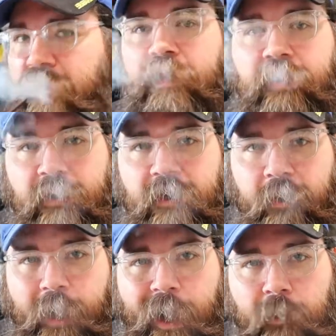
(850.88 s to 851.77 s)
They call
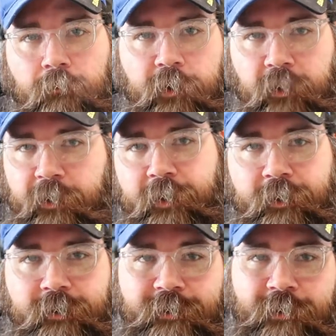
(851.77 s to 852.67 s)
them hot
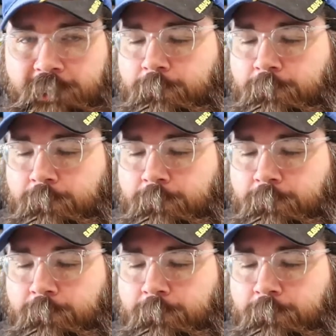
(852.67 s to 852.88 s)
milkies.